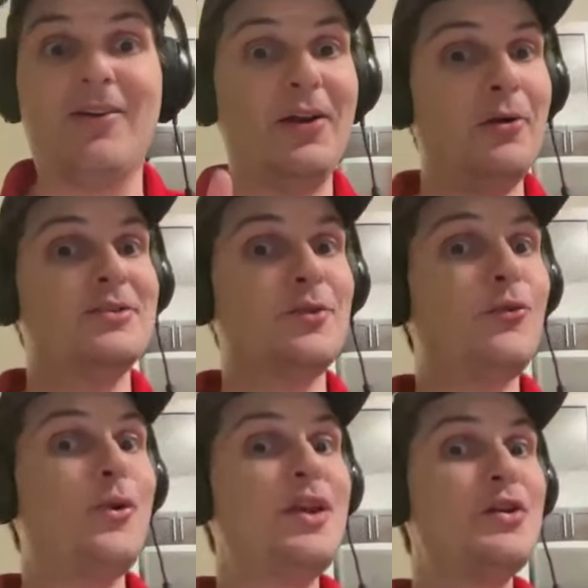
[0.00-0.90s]
I know it's a
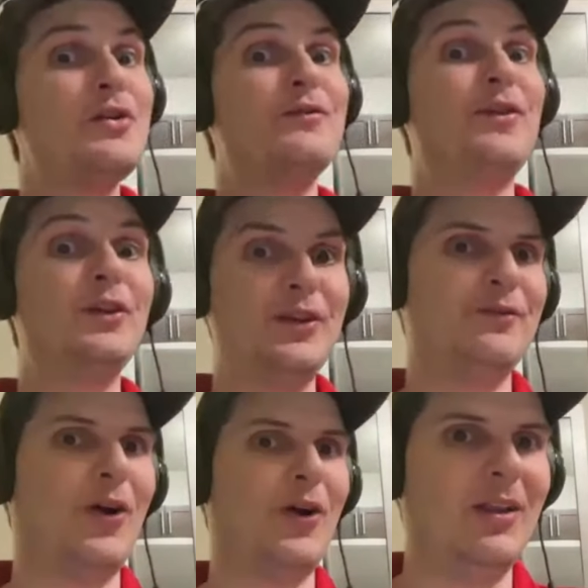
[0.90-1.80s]
weird feeling
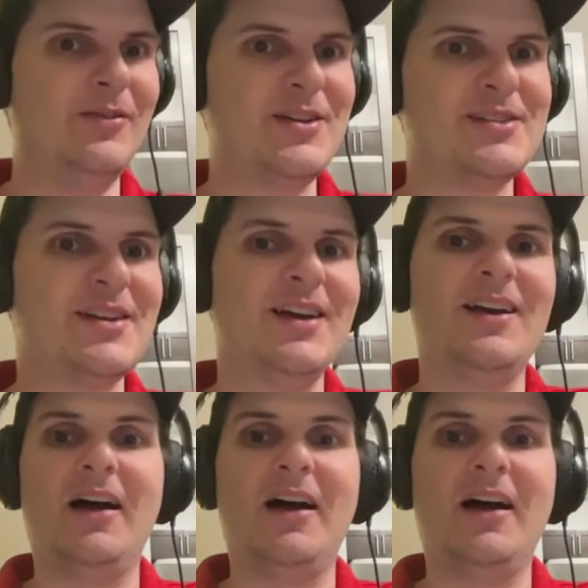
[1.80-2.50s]
for all of us.